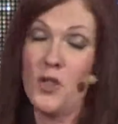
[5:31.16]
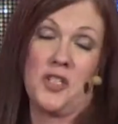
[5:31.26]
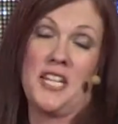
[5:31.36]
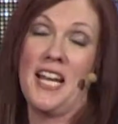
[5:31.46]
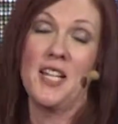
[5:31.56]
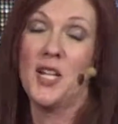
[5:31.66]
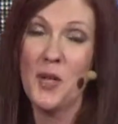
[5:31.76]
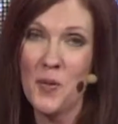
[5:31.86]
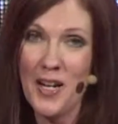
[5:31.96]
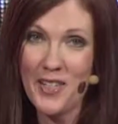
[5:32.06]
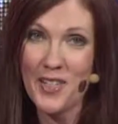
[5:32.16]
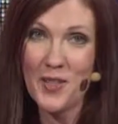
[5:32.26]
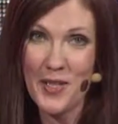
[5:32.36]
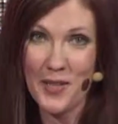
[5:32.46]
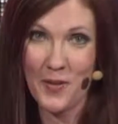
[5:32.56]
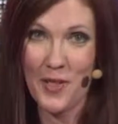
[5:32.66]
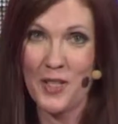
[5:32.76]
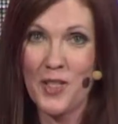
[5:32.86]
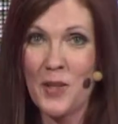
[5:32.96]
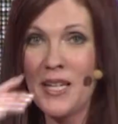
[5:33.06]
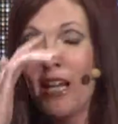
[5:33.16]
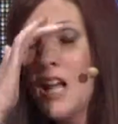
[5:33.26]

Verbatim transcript: understand what you're doing what you're doing.